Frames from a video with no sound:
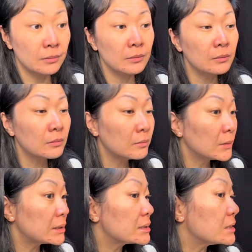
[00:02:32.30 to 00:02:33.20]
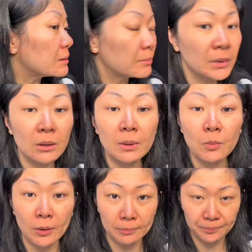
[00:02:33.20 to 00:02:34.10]
Let's see, a little bit
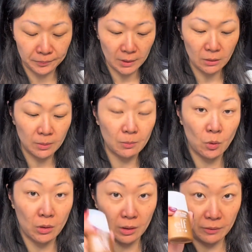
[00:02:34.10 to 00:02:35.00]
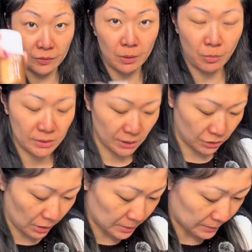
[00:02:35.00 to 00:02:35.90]
more of the bronzing
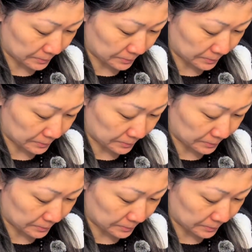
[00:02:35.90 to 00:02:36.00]
drops.